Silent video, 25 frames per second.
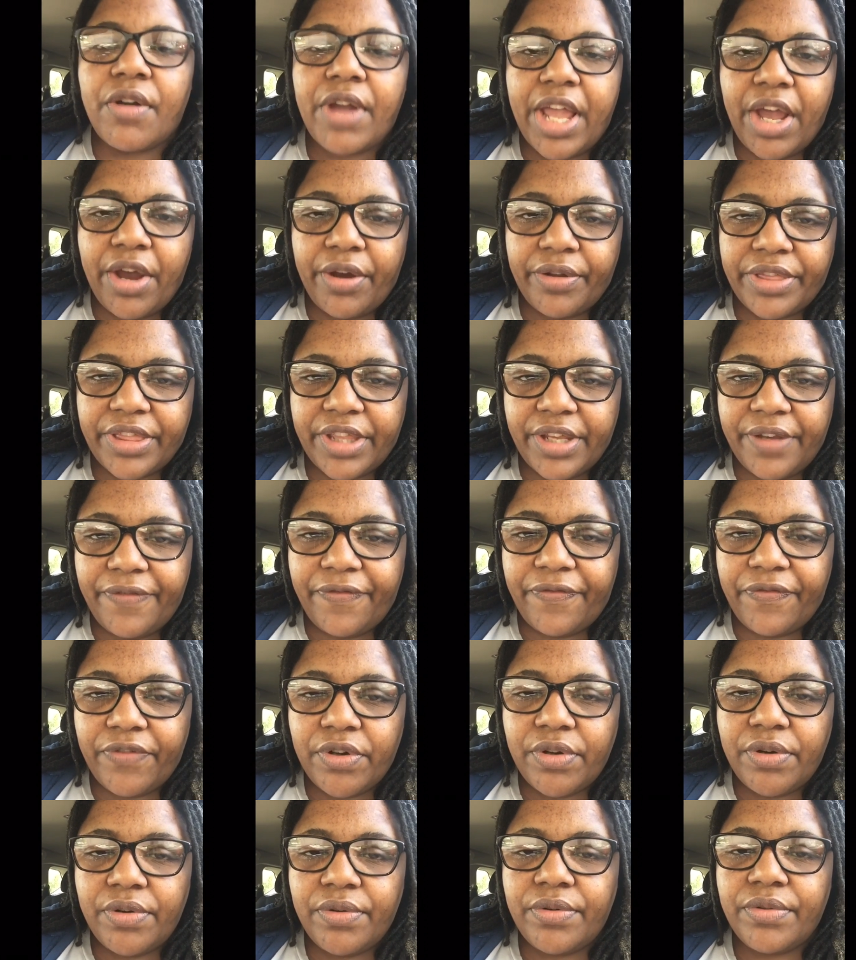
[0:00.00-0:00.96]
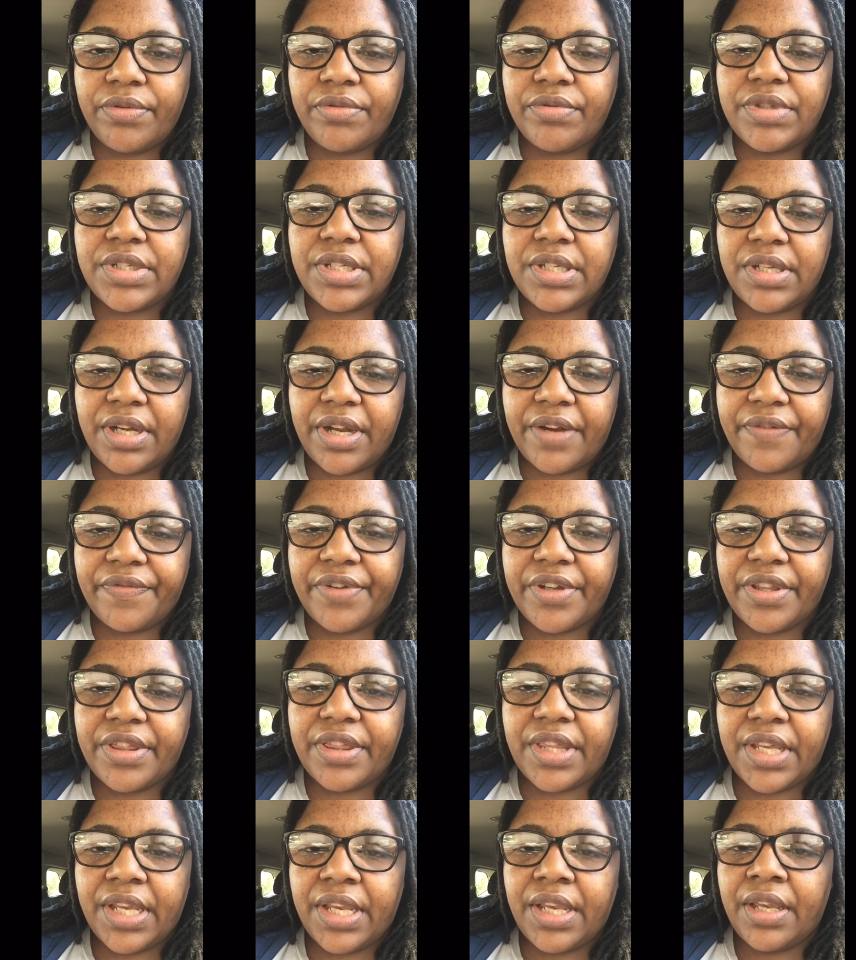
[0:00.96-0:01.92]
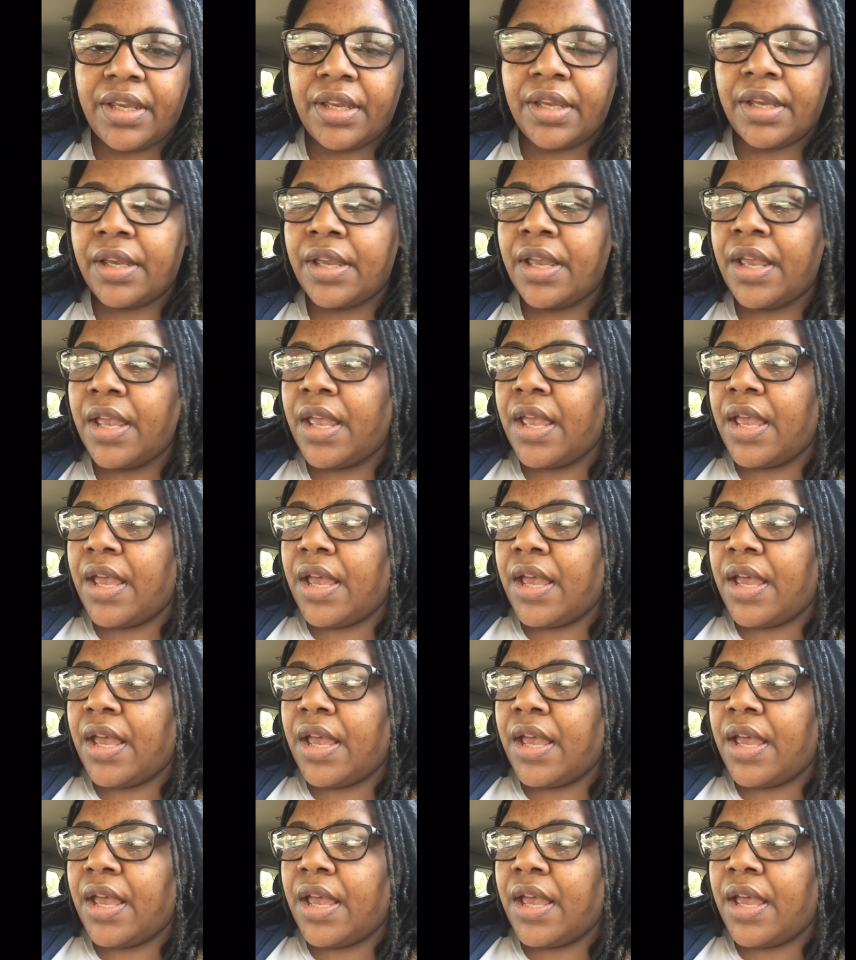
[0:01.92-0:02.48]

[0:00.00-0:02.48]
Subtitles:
healthy foods and everything,